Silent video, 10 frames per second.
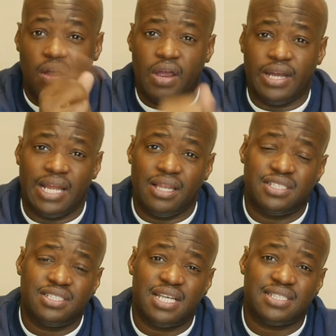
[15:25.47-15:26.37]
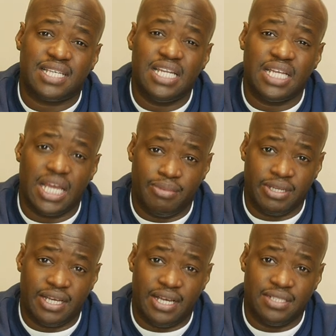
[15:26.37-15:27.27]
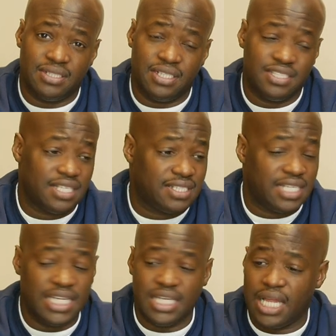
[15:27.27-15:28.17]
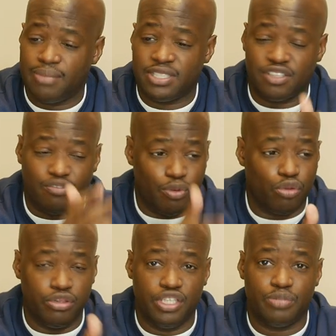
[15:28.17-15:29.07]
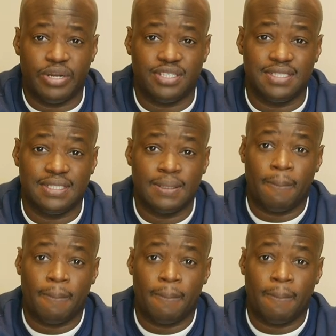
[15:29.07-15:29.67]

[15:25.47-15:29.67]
All right, now let's test the heating element, guys. Let's test the heating elements of both of these presses.